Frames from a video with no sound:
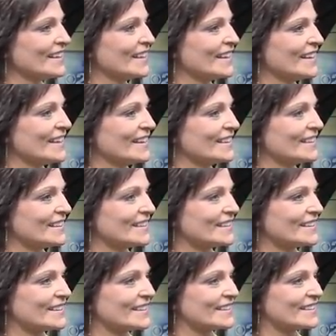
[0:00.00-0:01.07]

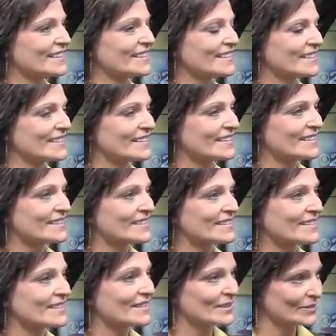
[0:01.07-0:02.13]

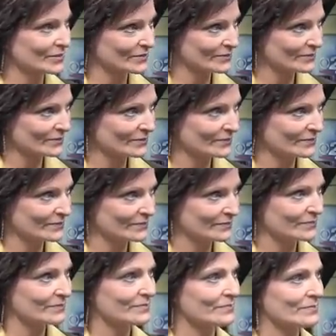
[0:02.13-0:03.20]
No words are spoken by the person on screen.